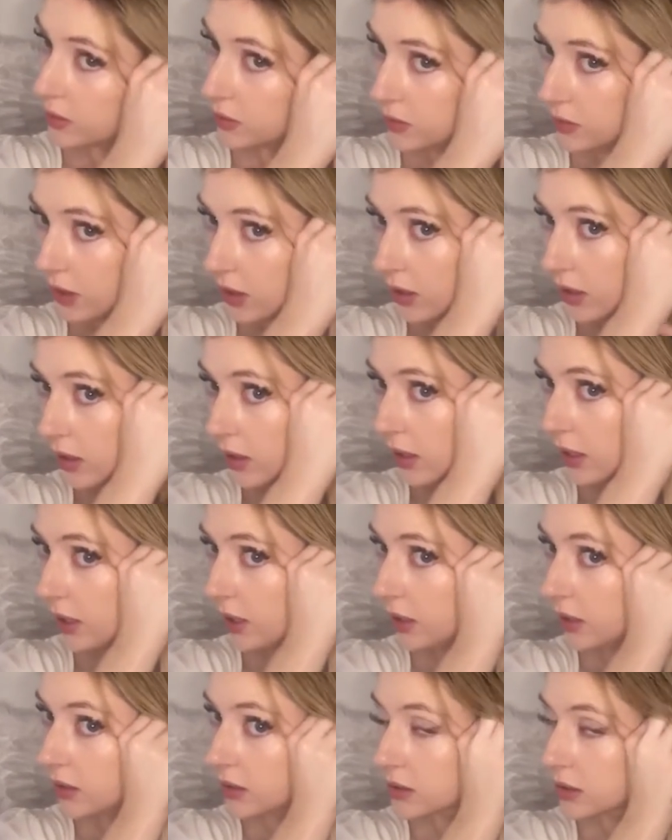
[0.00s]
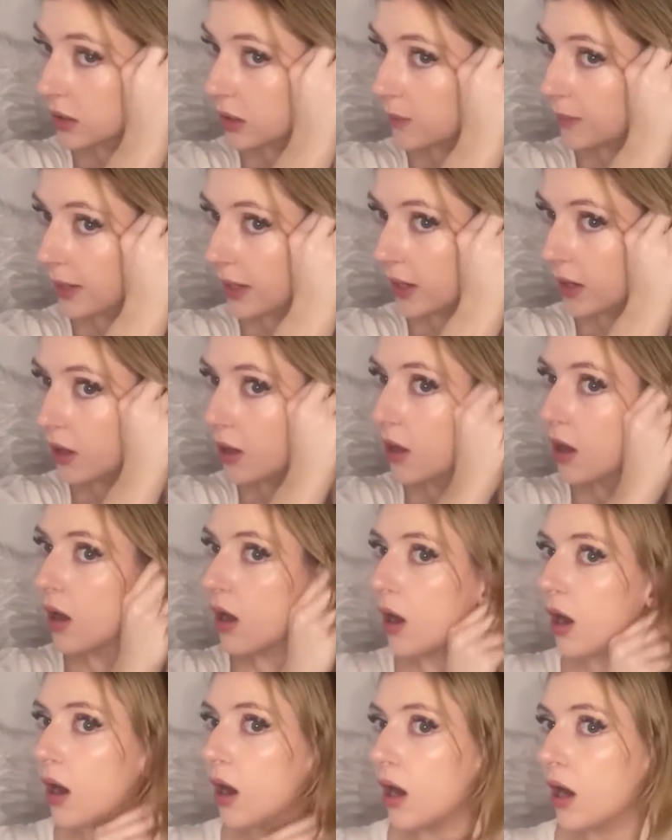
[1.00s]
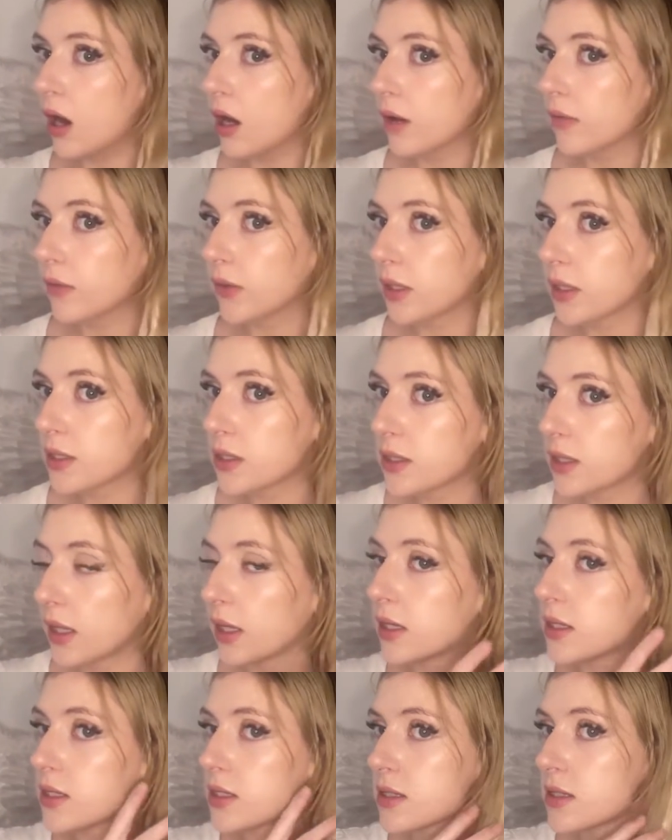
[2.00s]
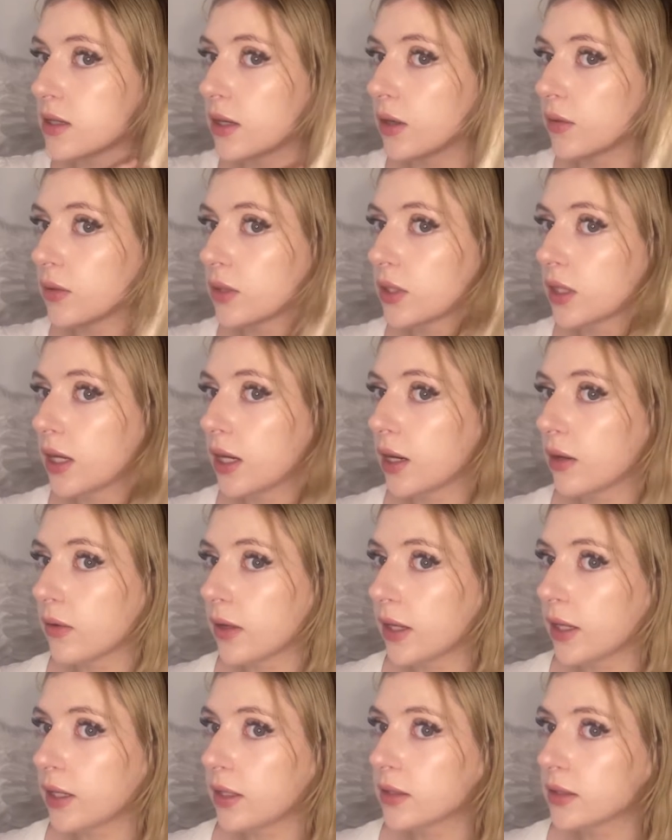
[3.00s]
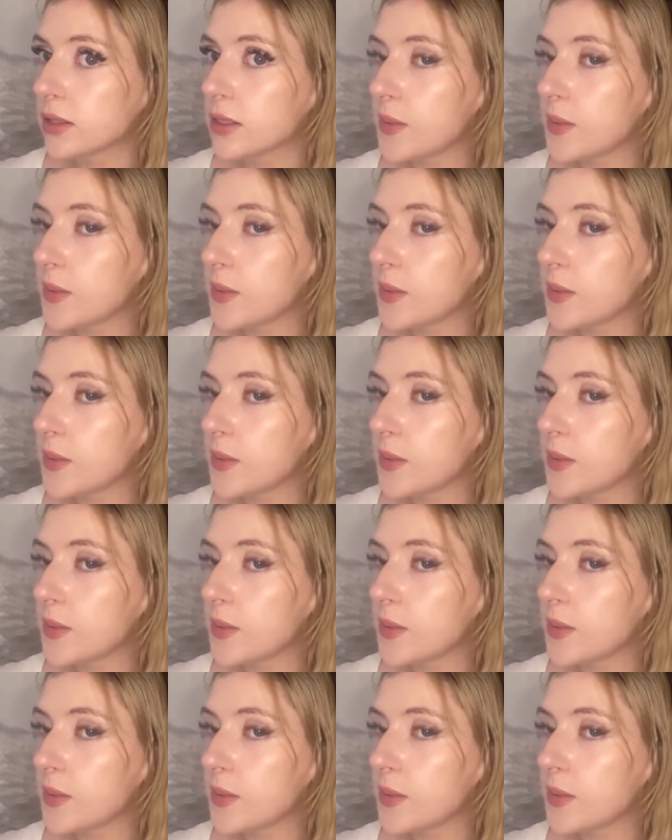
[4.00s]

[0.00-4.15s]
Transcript: too dark, and it's gonna make it obvious that this is not real hair, right?